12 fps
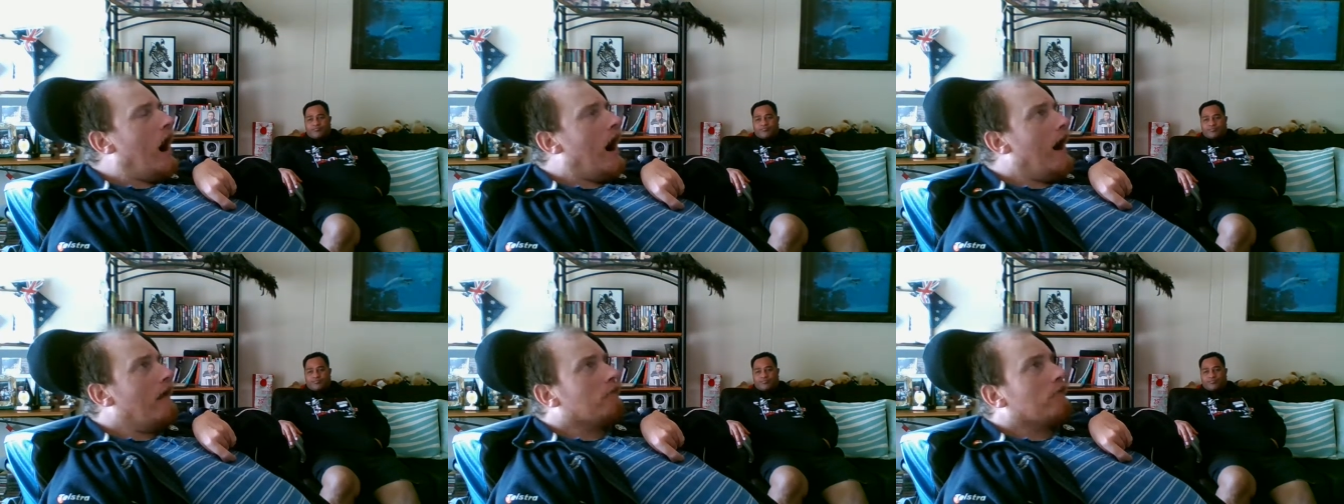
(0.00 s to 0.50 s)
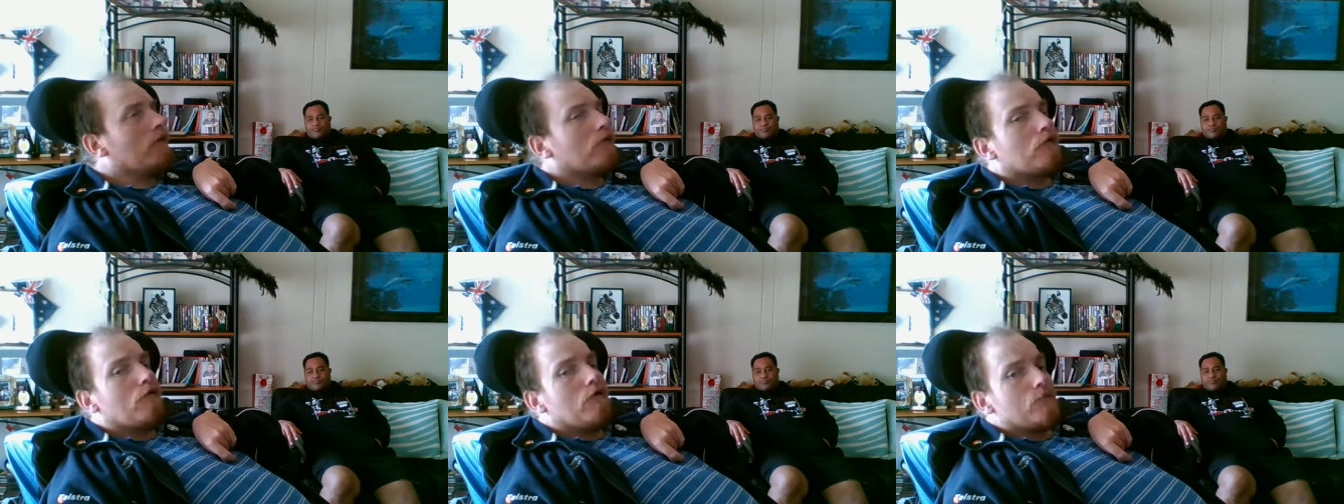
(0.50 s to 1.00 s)
are
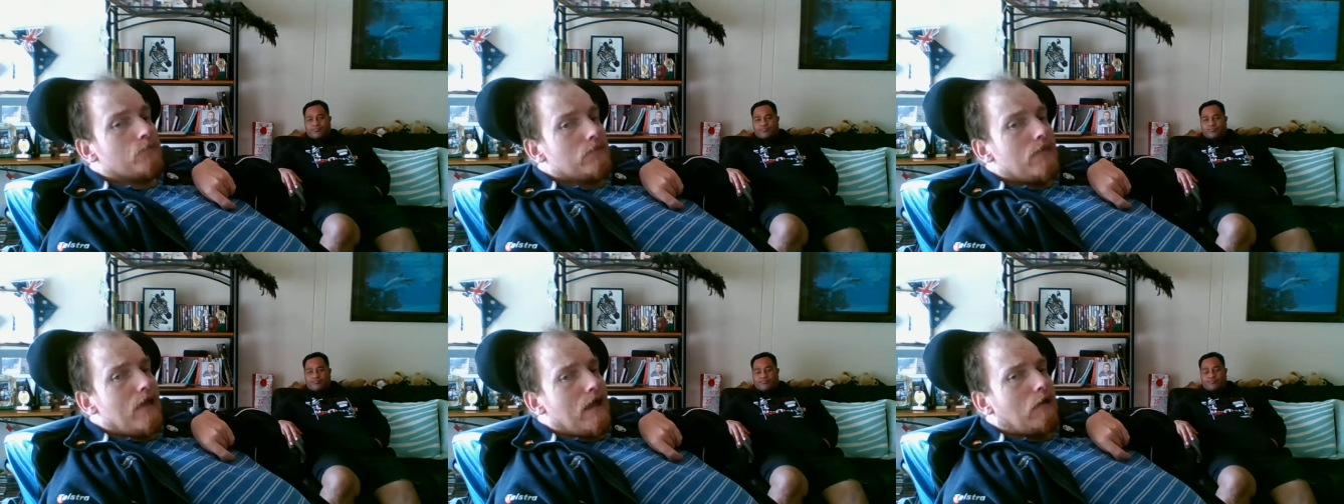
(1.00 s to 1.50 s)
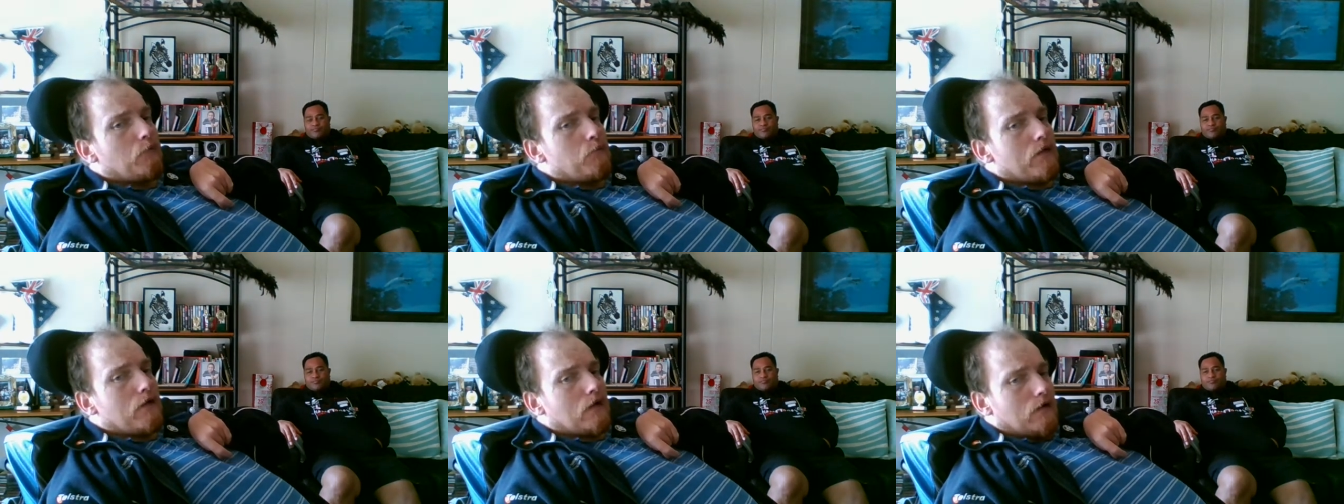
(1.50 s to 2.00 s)
in good nick,
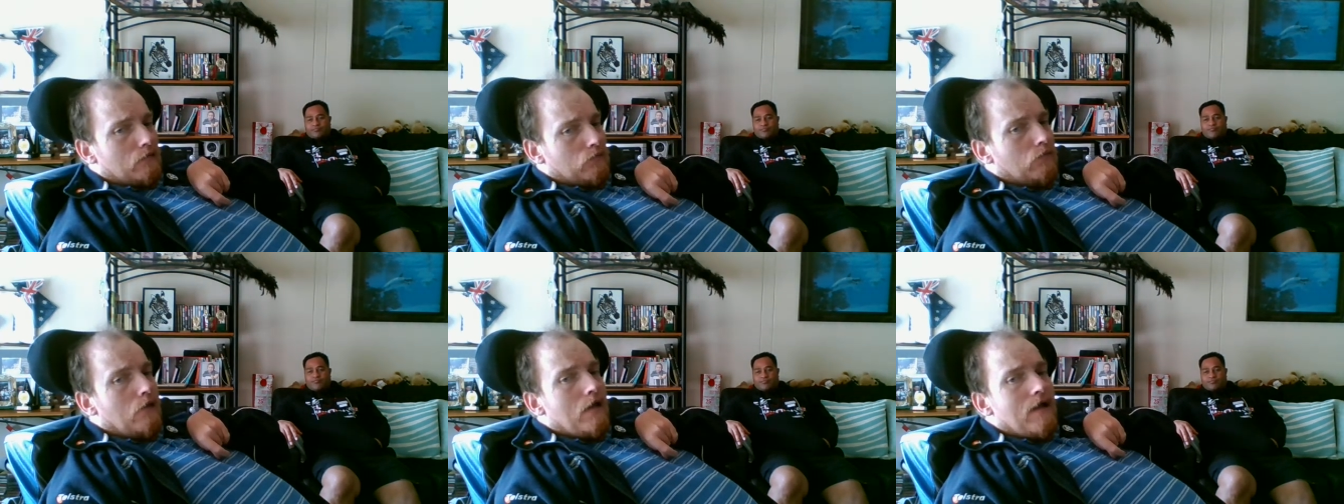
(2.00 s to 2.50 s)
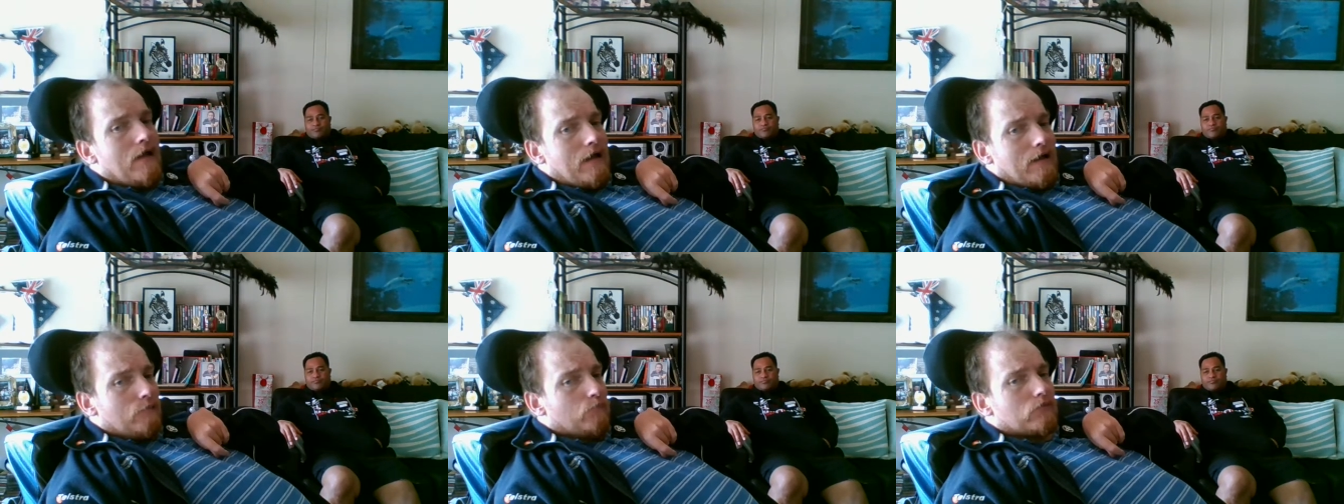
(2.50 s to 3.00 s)
because
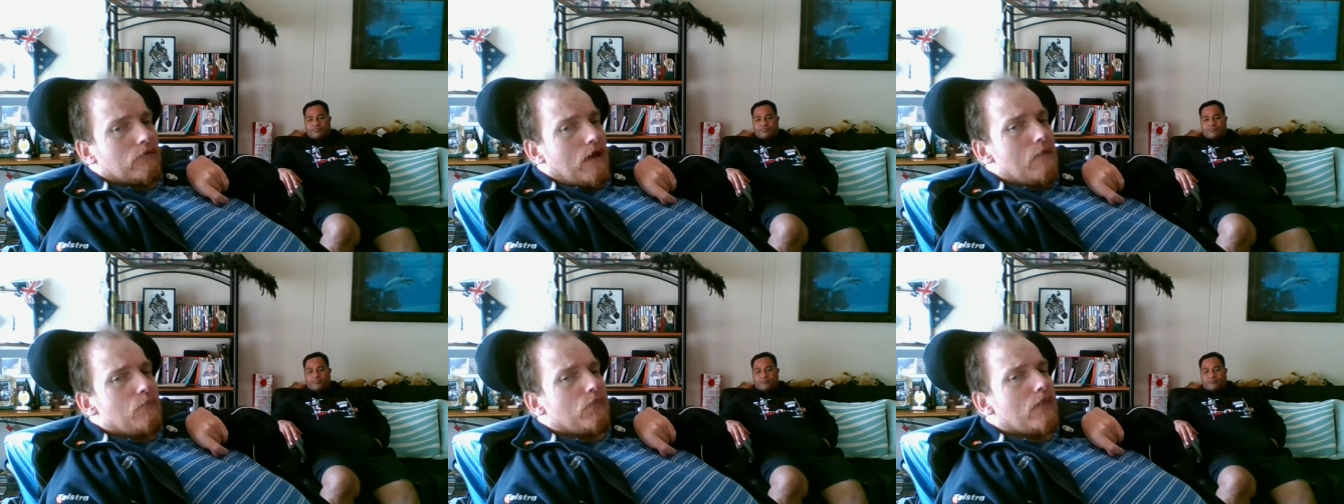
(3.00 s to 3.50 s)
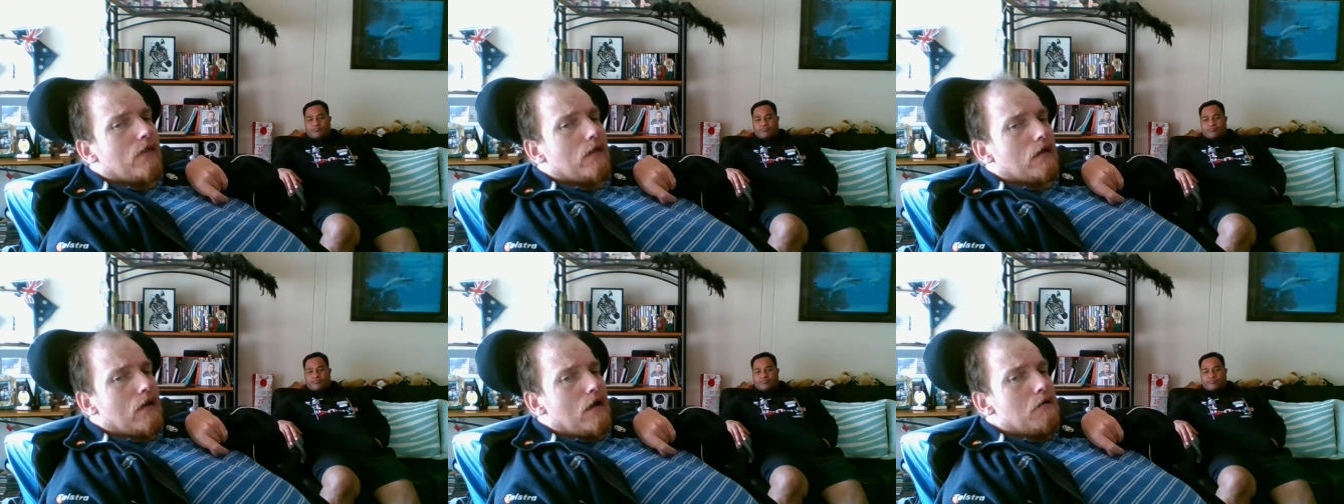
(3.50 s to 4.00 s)
if
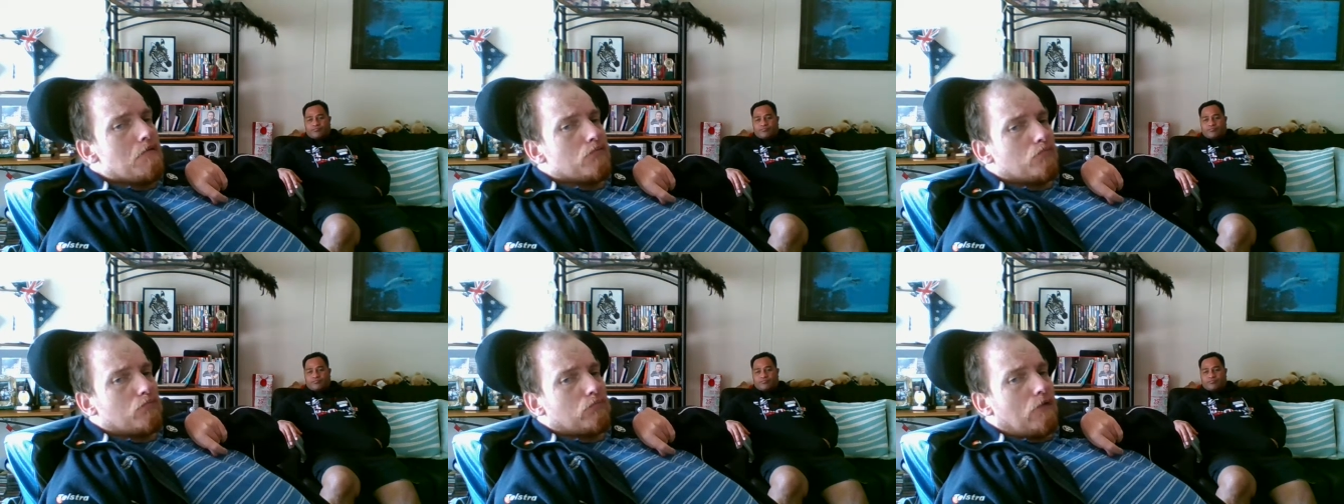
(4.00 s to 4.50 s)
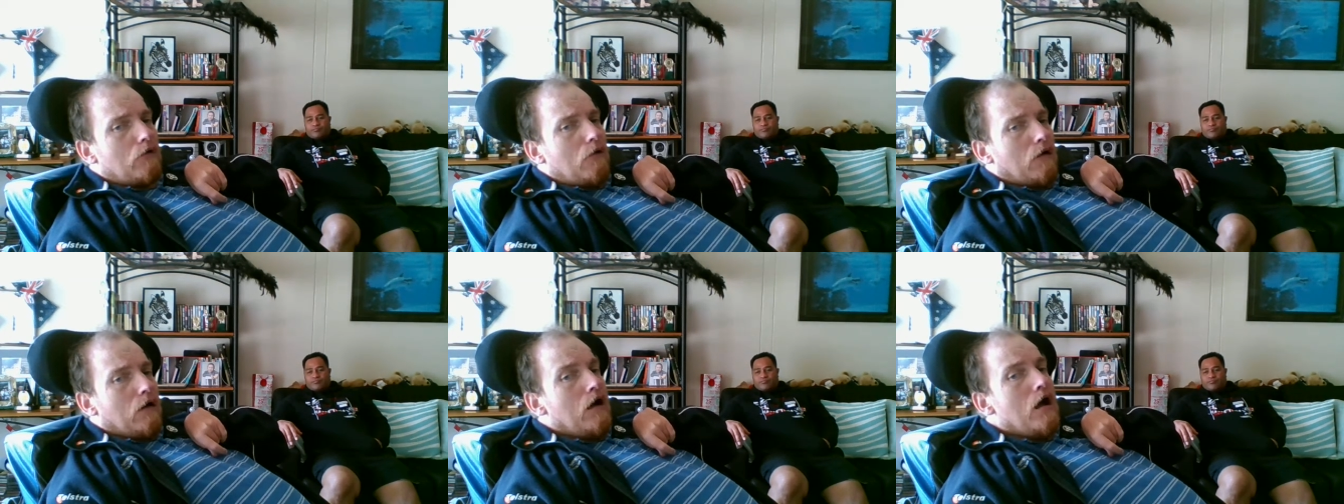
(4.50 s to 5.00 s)
something goes
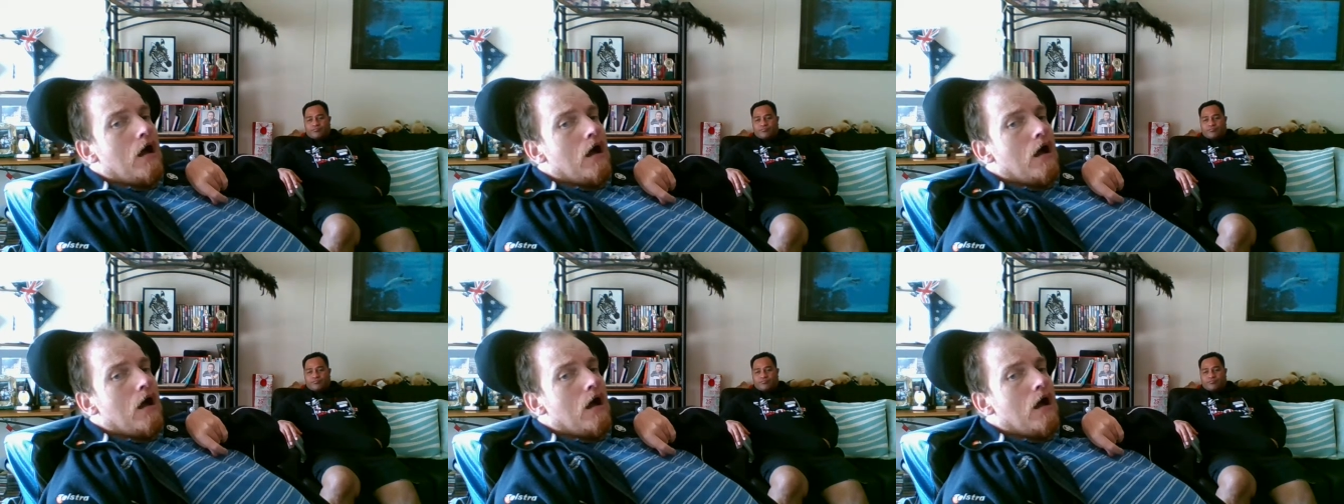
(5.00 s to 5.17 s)
wrong